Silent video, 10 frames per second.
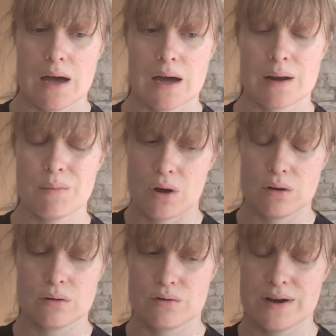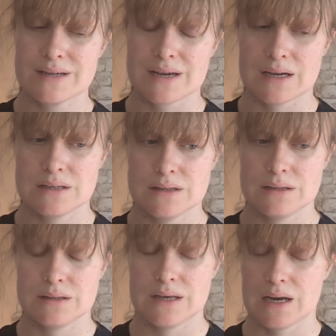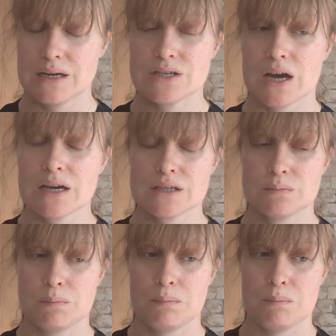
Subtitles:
And I'm not criticising the NHS,